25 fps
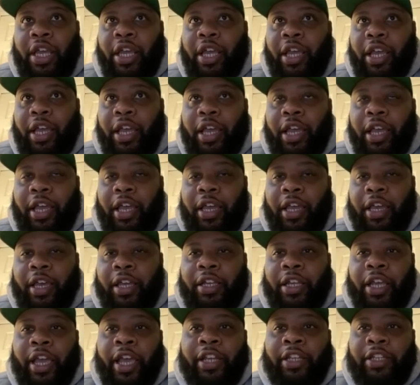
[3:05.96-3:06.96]
and
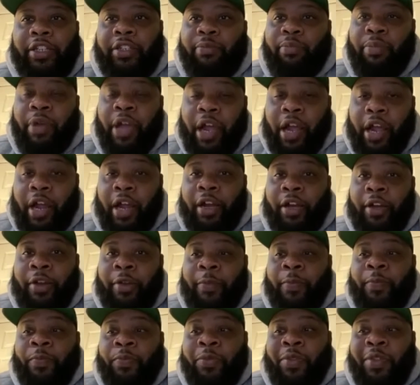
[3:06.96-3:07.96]
at this bar.
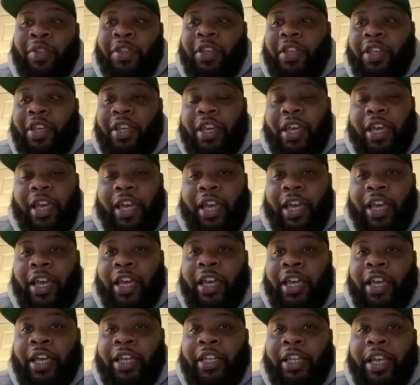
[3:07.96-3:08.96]

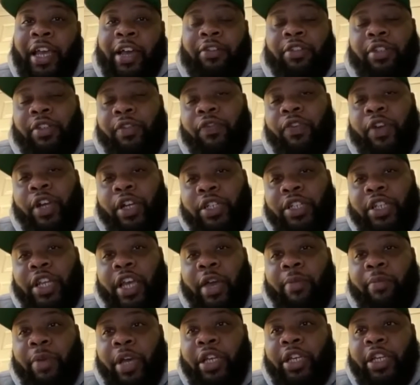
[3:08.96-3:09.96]
And that was the first
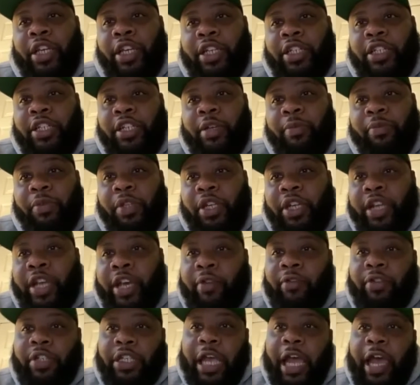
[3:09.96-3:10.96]
time I did something that
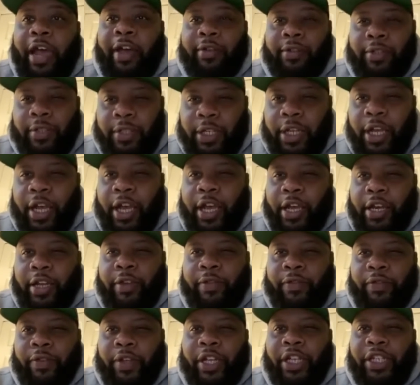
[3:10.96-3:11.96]
was outside of
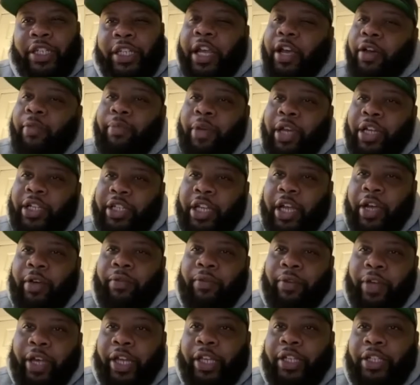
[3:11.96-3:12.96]
South by
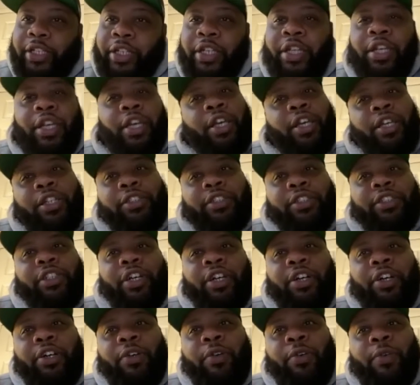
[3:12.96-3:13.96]
Southwest.
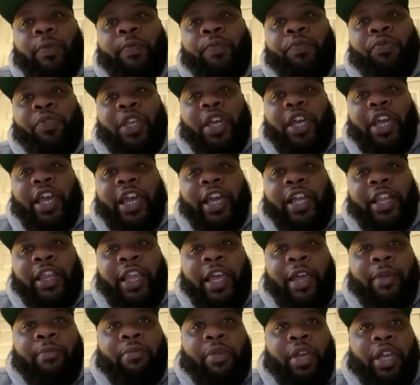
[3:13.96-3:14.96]
So it
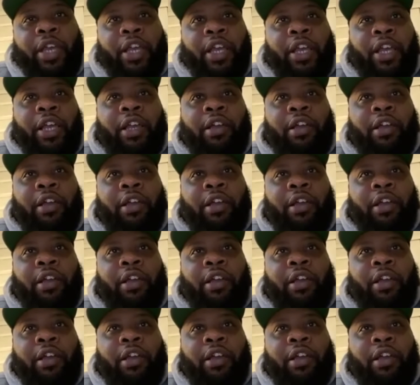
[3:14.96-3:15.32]
let me